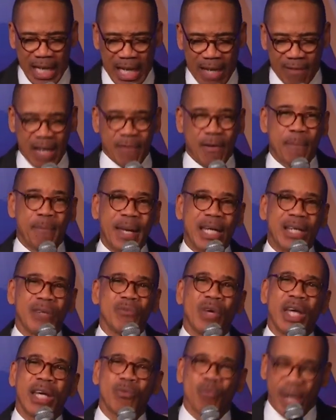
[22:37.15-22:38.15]
Have you ever
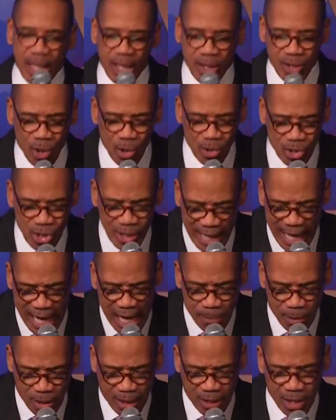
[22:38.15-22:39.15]
been in one of those
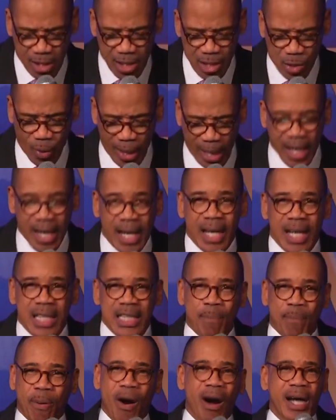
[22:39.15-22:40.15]
neighborhoods where
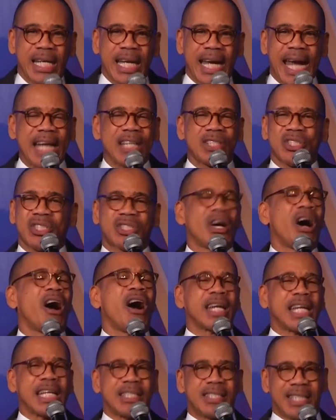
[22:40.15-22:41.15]
the party ain't
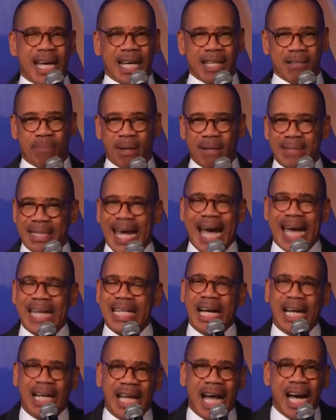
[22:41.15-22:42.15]
started yet, but
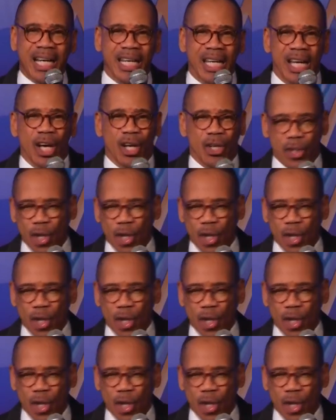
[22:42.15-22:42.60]
9 o'clock,